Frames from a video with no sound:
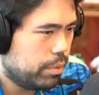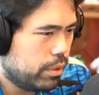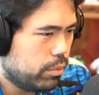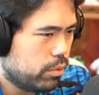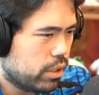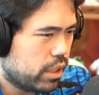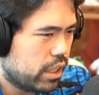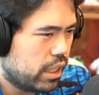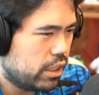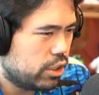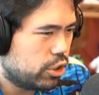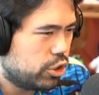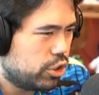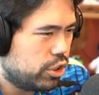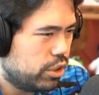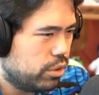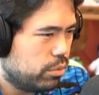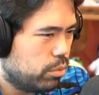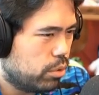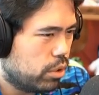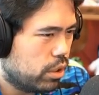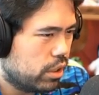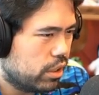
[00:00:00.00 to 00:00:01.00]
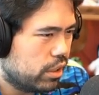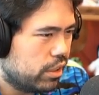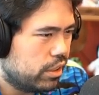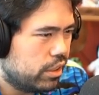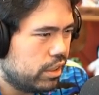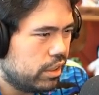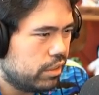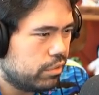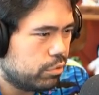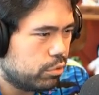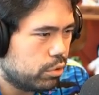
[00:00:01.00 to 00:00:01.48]
rook hd1 and
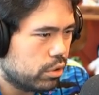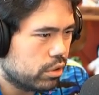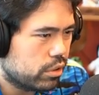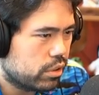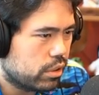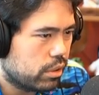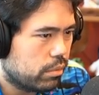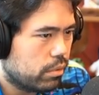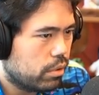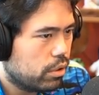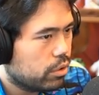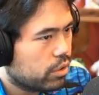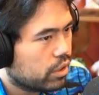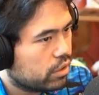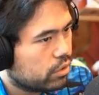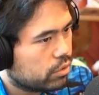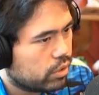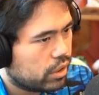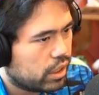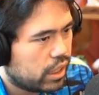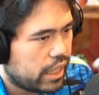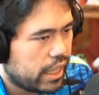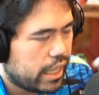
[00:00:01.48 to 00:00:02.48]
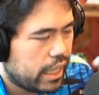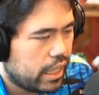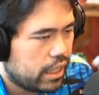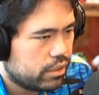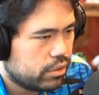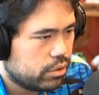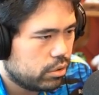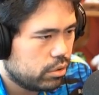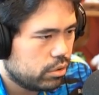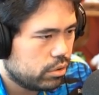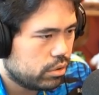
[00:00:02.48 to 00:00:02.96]
d4 at some okay so he
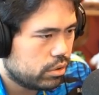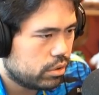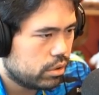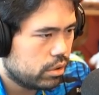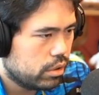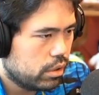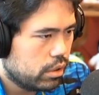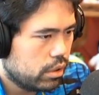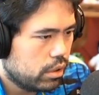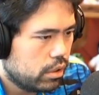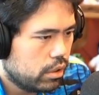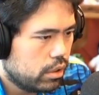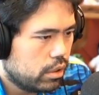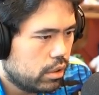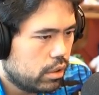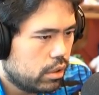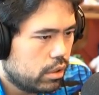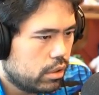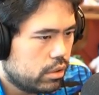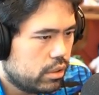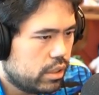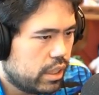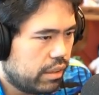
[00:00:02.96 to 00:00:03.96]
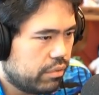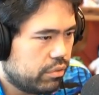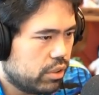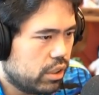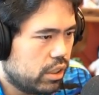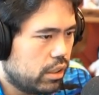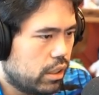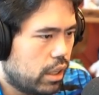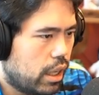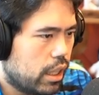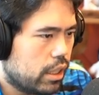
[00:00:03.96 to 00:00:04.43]
castles definitely
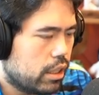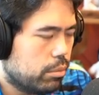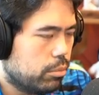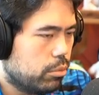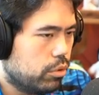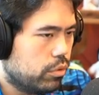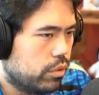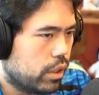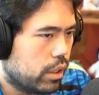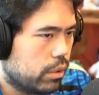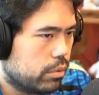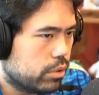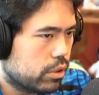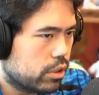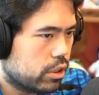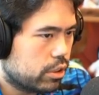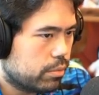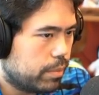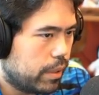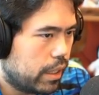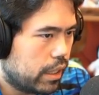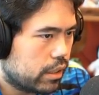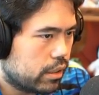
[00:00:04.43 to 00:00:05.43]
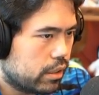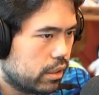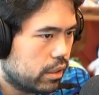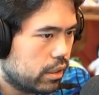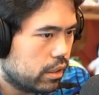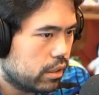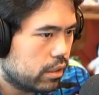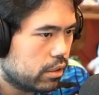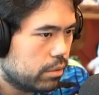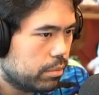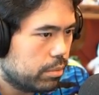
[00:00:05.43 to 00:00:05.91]
not the move that I was
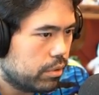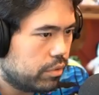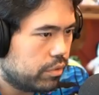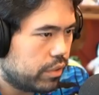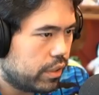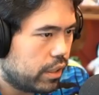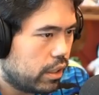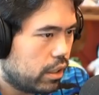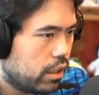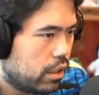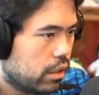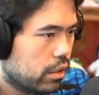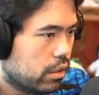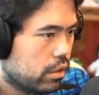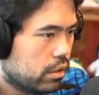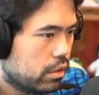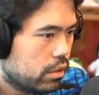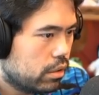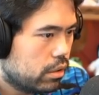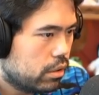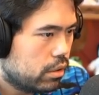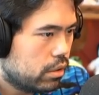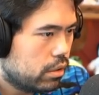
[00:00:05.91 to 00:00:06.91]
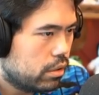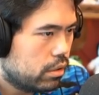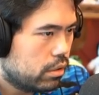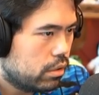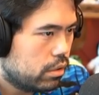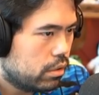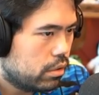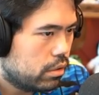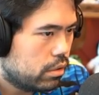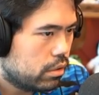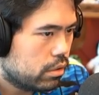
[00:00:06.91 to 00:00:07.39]
expecting to be fair
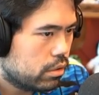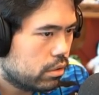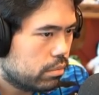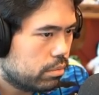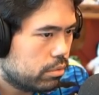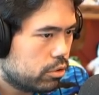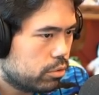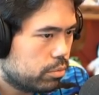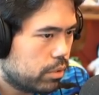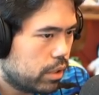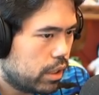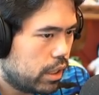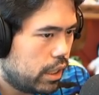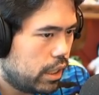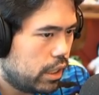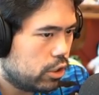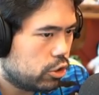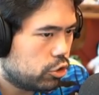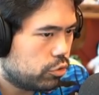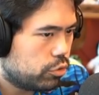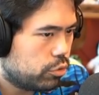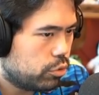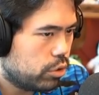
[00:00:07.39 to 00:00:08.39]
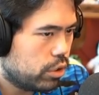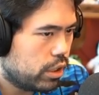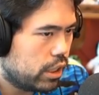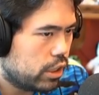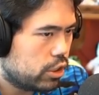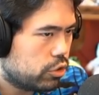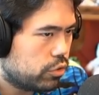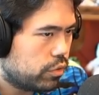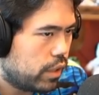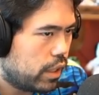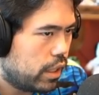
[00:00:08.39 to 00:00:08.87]
play h4
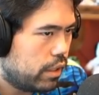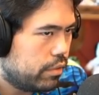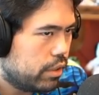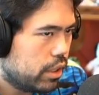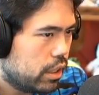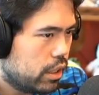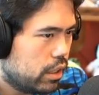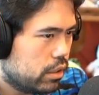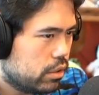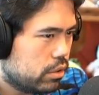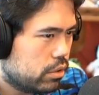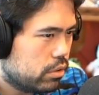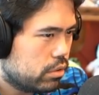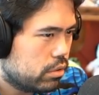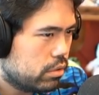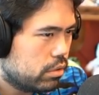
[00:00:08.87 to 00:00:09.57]
h5 I guess